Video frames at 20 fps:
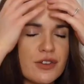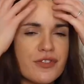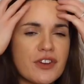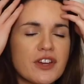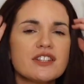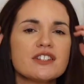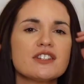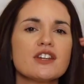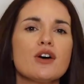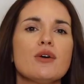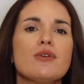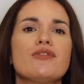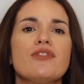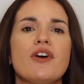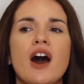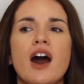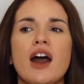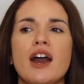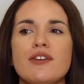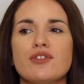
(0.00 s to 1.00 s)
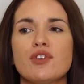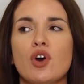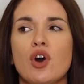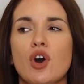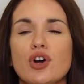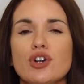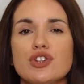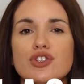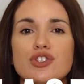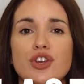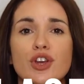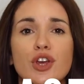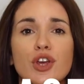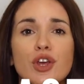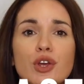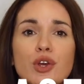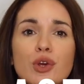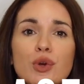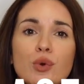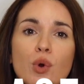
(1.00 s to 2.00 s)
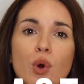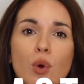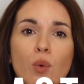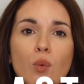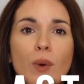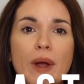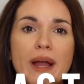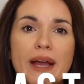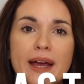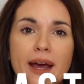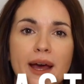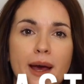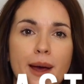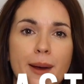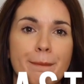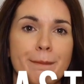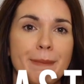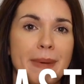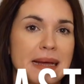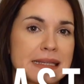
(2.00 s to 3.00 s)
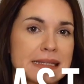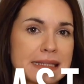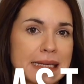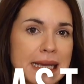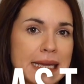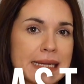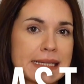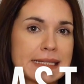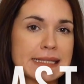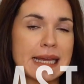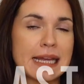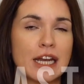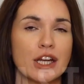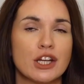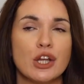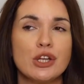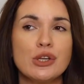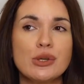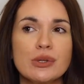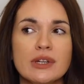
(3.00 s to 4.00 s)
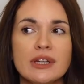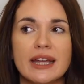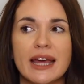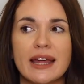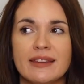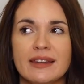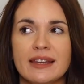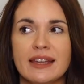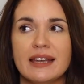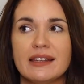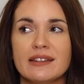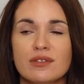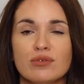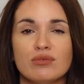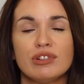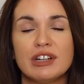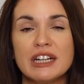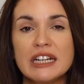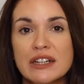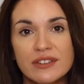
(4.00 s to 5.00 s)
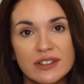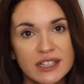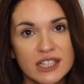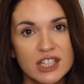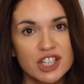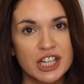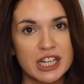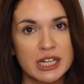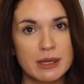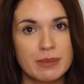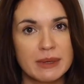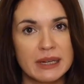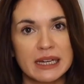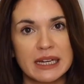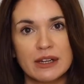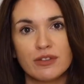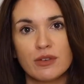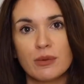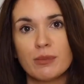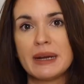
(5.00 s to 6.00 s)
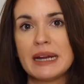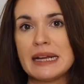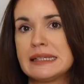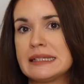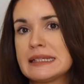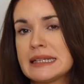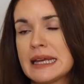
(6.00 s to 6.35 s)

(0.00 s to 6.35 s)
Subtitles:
first off, I've got 2 wicker baskets, and I know you can get these really cheaply from places